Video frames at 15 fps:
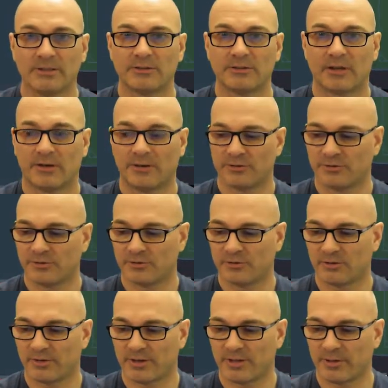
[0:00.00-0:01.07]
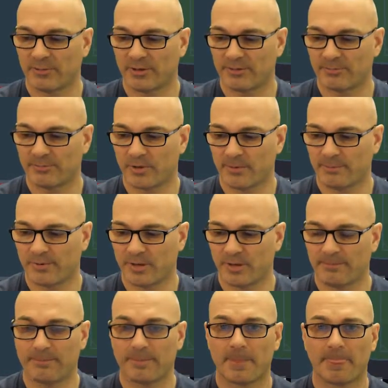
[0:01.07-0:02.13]
Sarah's just looking at West Brom.
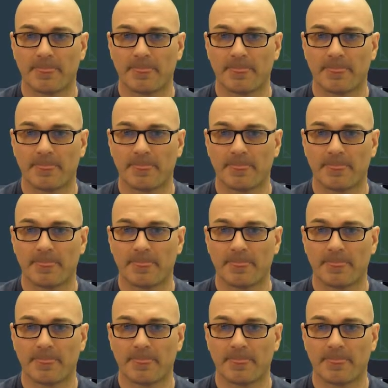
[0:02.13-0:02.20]
Um,